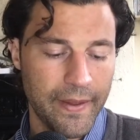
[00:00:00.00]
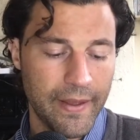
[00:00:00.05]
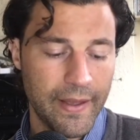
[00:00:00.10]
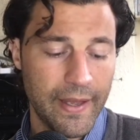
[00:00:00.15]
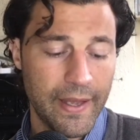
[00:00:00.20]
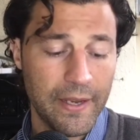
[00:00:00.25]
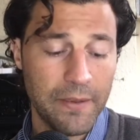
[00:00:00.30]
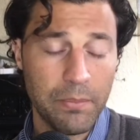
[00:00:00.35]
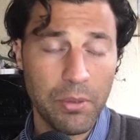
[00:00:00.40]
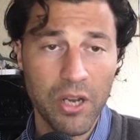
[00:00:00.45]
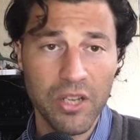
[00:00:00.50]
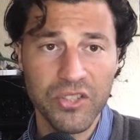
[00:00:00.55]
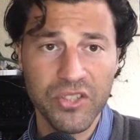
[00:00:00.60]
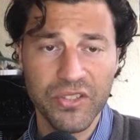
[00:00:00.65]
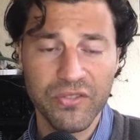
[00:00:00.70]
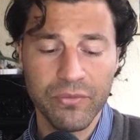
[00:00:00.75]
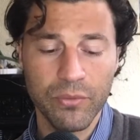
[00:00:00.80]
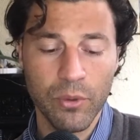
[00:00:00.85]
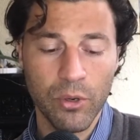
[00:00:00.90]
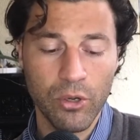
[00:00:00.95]
And
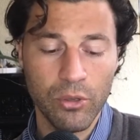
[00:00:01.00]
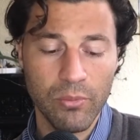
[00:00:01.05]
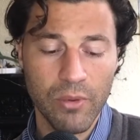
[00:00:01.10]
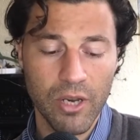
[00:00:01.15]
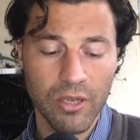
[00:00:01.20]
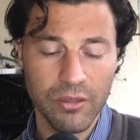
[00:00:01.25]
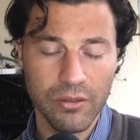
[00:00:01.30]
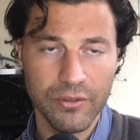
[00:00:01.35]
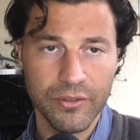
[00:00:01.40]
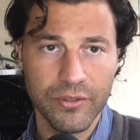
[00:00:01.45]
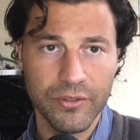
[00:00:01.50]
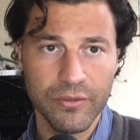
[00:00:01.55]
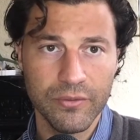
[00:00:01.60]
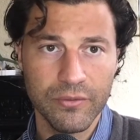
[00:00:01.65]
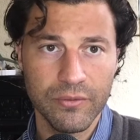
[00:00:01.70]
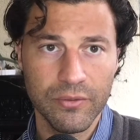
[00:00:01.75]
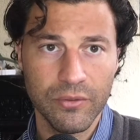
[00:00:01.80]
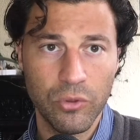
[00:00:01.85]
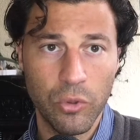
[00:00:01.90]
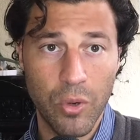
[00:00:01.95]
positive role models
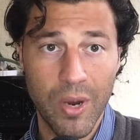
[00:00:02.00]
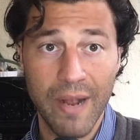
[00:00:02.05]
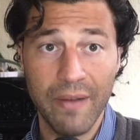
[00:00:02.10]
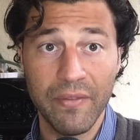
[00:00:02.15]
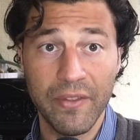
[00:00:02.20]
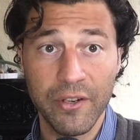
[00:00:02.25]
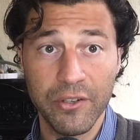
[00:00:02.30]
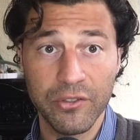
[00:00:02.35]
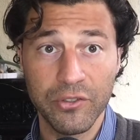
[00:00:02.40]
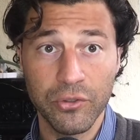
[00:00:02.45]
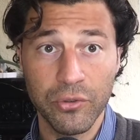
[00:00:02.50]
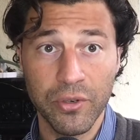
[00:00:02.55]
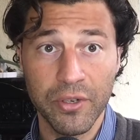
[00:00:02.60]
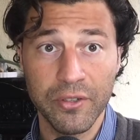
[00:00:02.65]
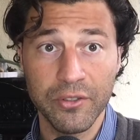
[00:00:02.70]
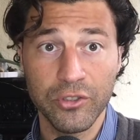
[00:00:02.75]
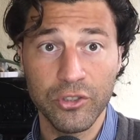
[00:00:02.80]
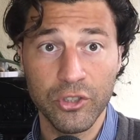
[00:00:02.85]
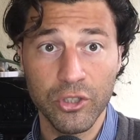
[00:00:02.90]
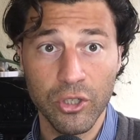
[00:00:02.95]
who have their story to
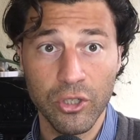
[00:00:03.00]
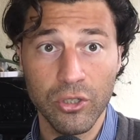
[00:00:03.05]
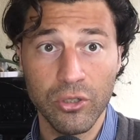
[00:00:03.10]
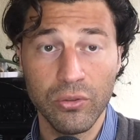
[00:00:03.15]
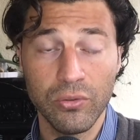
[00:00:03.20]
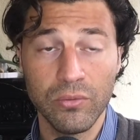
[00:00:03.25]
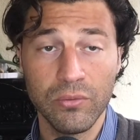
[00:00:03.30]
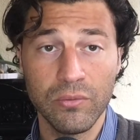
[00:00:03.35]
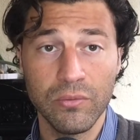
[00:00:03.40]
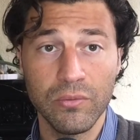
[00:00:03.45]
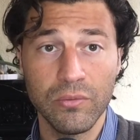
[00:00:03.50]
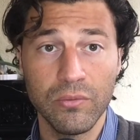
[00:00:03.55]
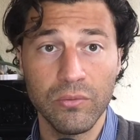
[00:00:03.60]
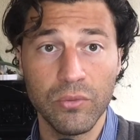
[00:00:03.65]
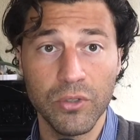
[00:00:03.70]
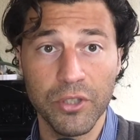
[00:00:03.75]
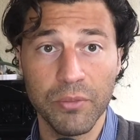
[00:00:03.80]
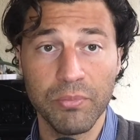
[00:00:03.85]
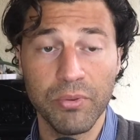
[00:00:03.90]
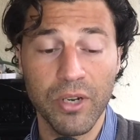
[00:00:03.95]
show
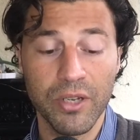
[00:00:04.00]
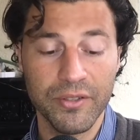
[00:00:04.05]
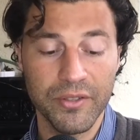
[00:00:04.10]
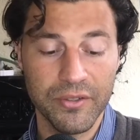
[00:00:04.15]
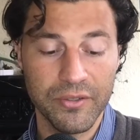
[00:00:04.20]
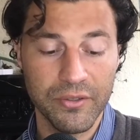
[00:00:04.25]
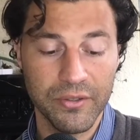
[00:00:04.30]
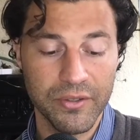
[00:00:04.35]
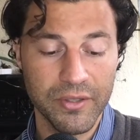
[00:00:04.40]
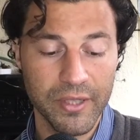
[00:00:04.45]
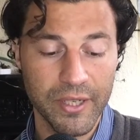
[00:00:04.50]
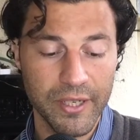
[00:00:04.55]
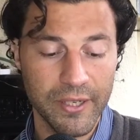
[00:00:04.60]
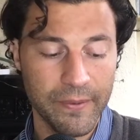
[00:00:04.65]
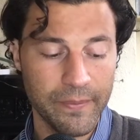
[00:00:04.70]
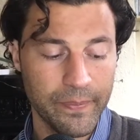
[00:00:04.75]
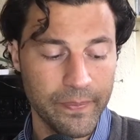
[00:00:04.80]
what the process looks like.